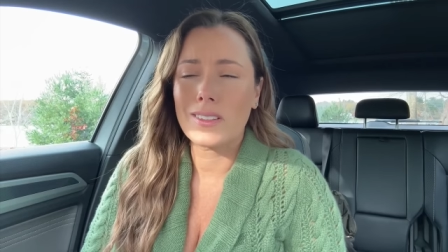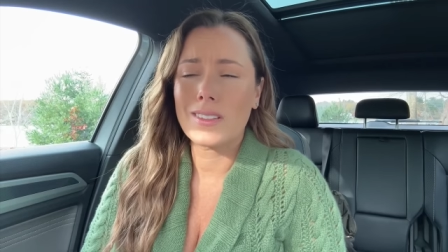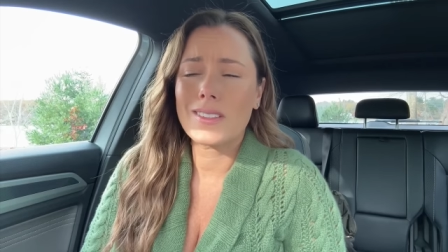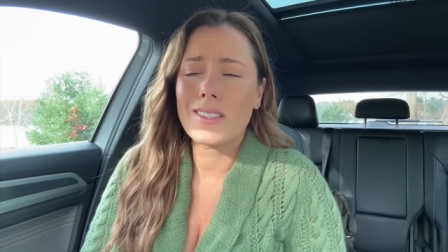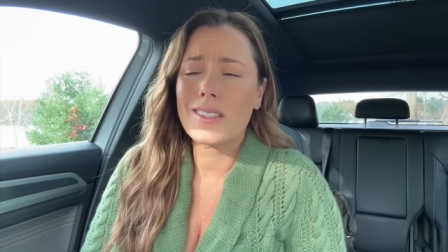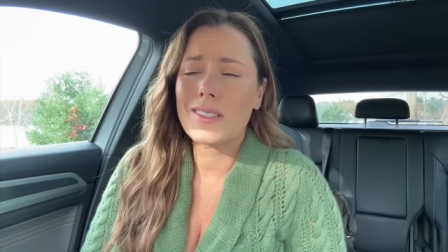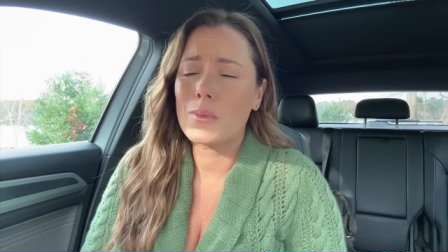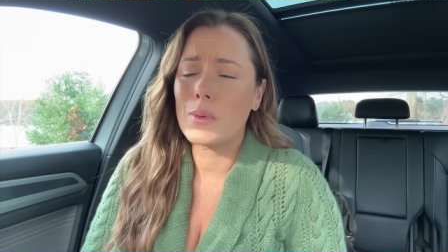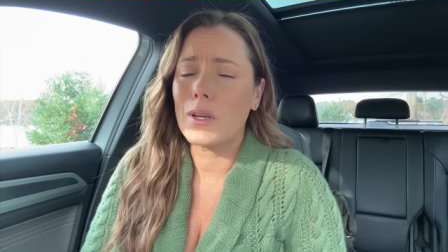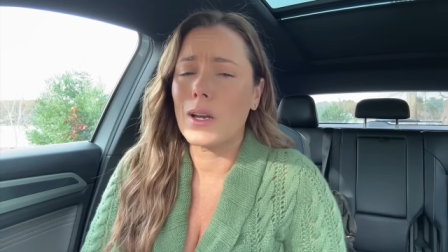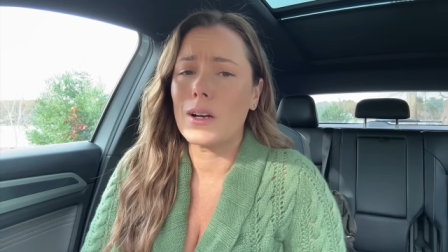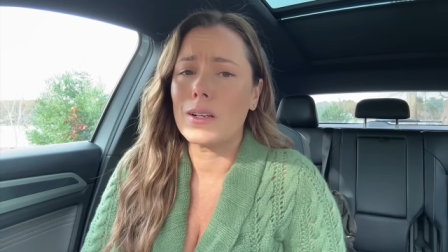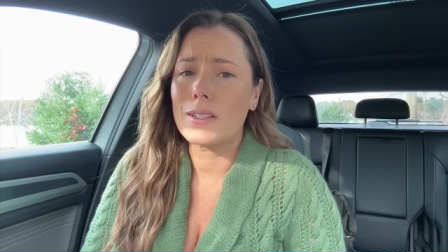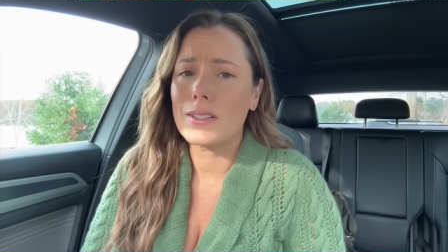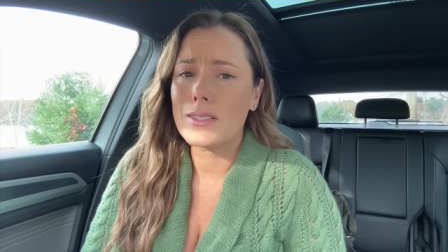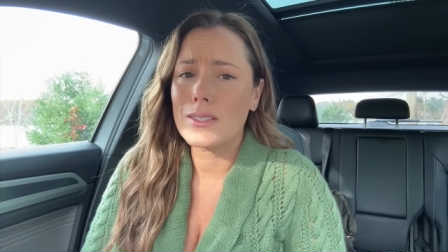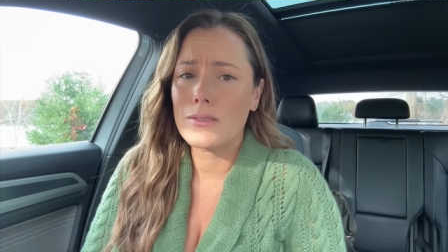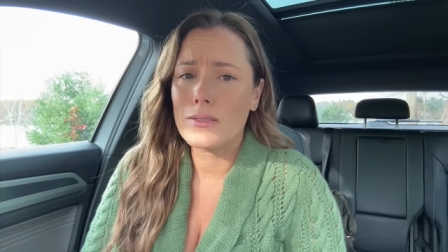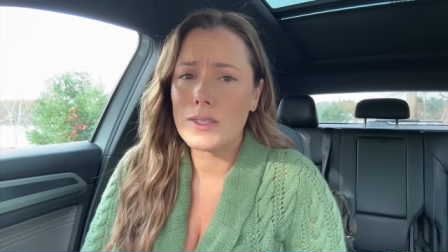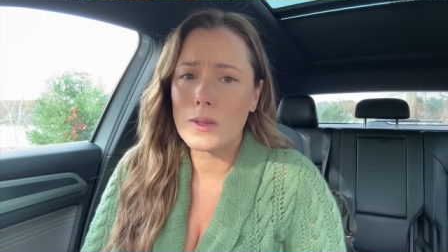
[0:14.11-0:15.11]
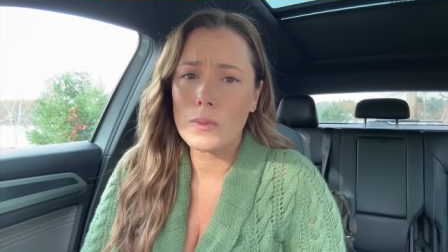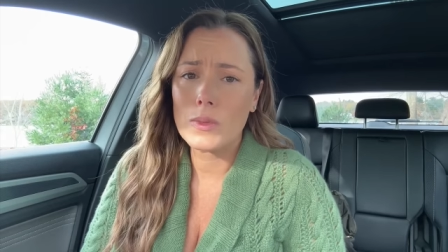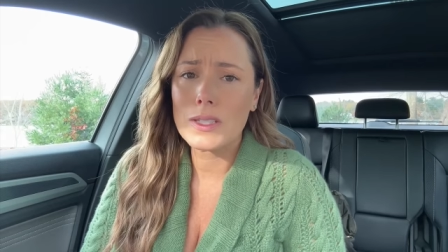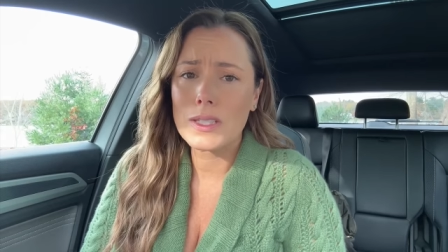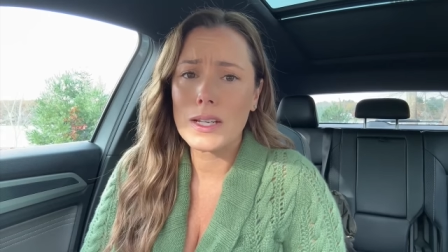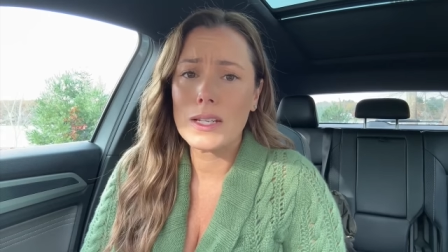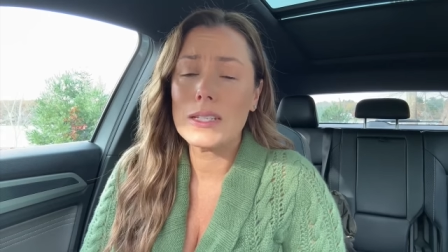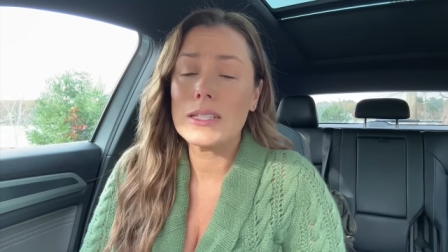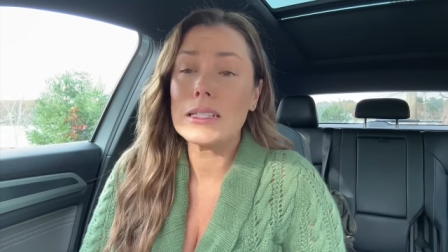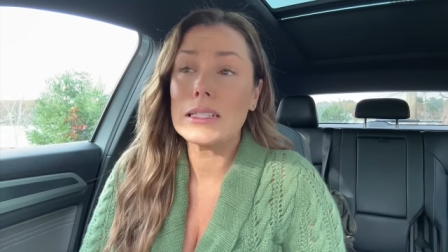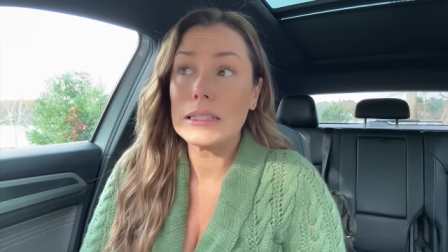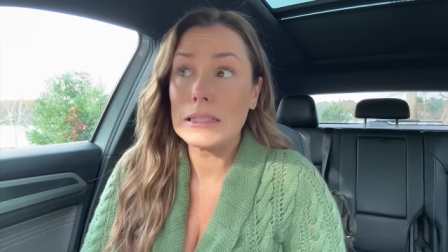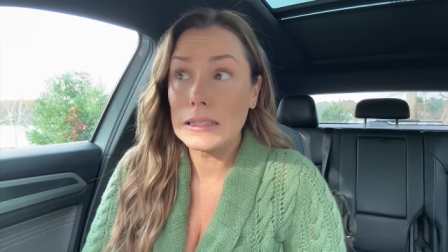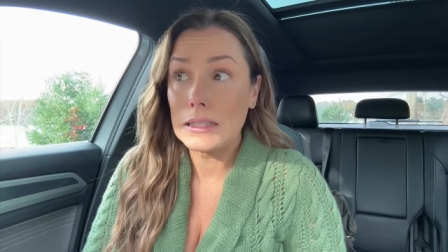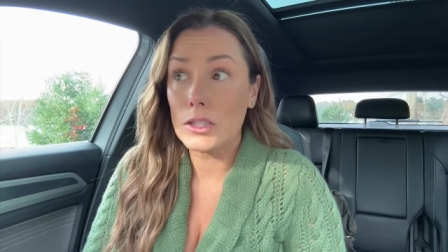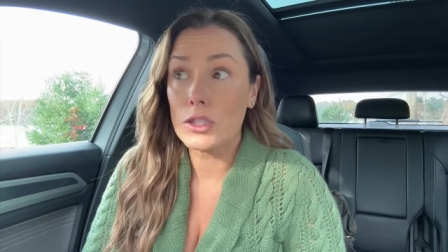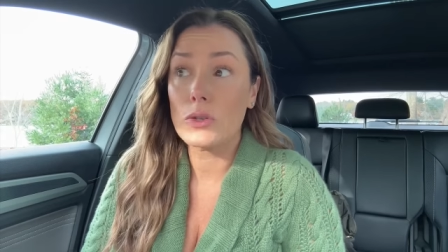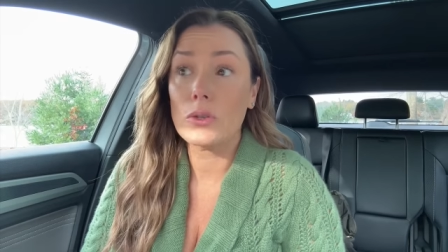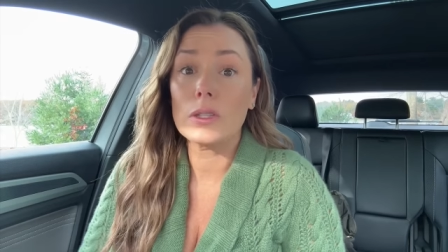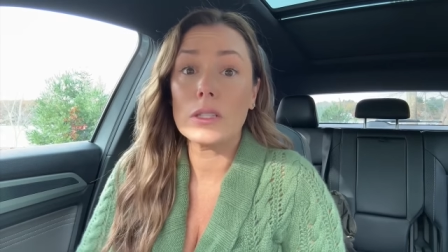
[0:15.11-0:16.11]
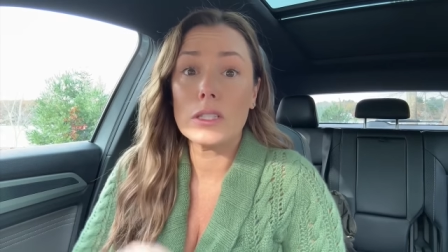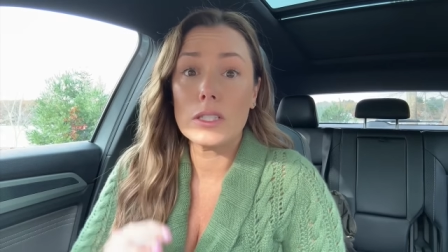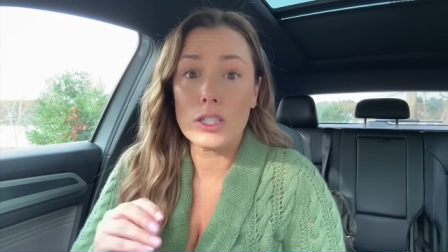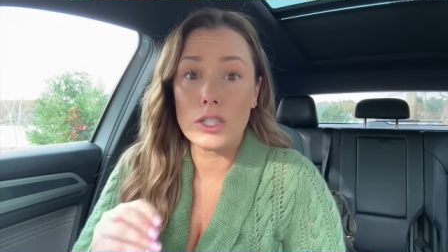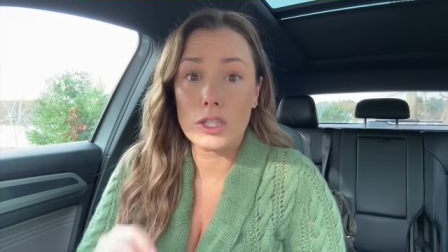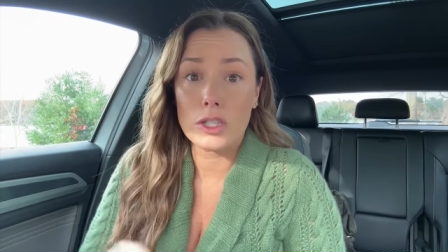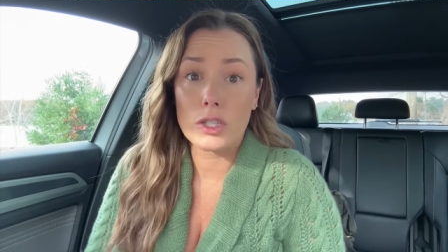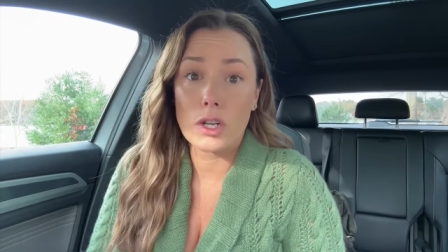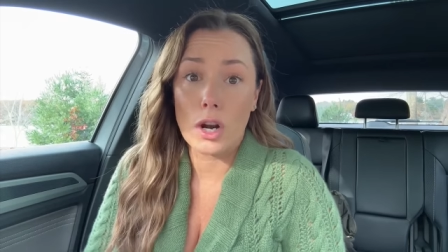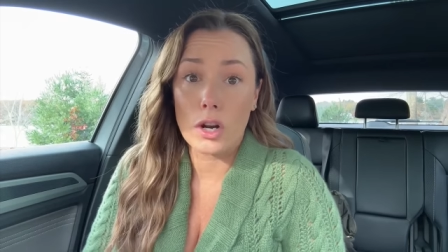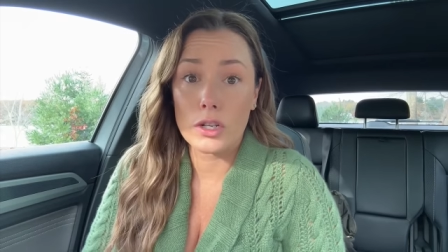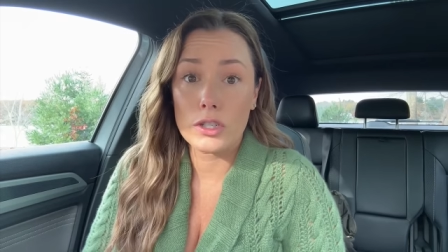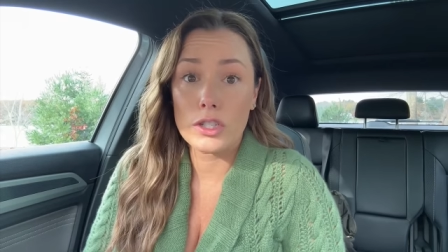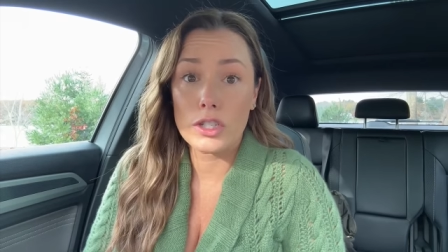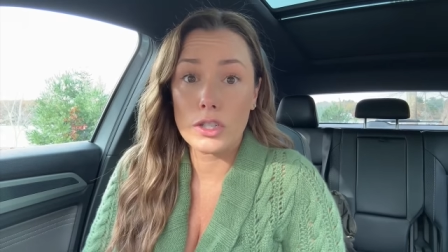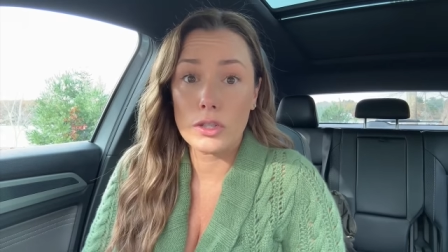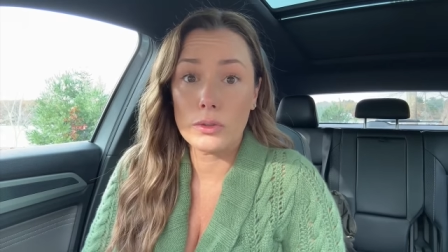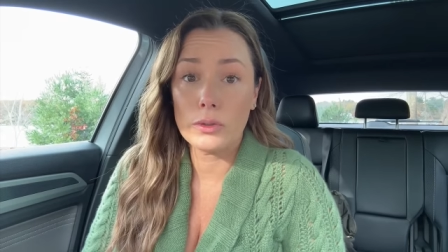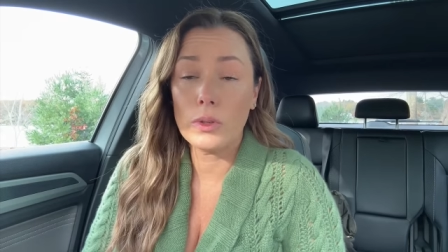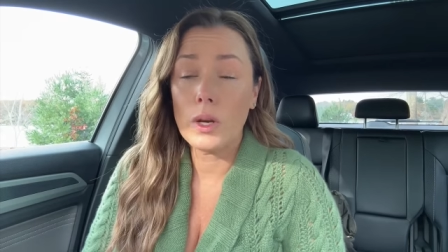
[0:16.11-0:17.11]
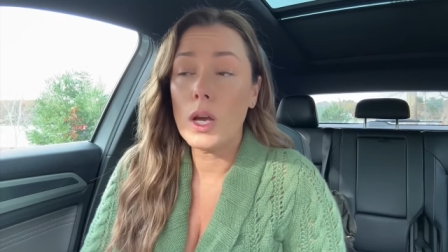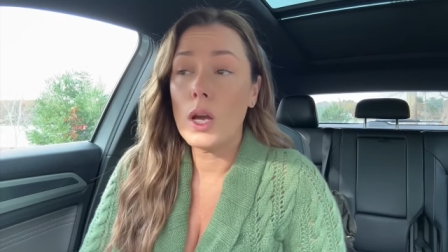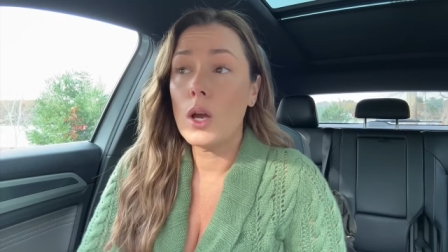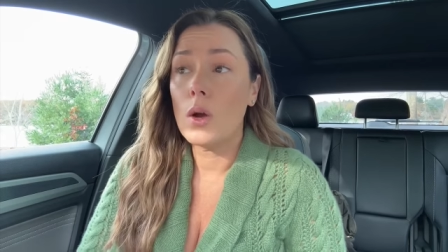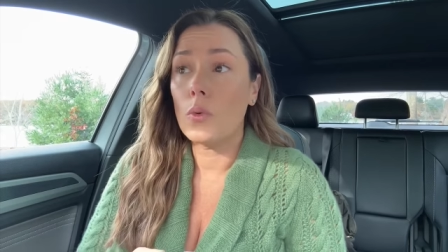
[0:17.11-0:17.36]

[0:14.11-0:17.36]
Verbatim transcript: because let's be honest, if someone's going to literally discard you,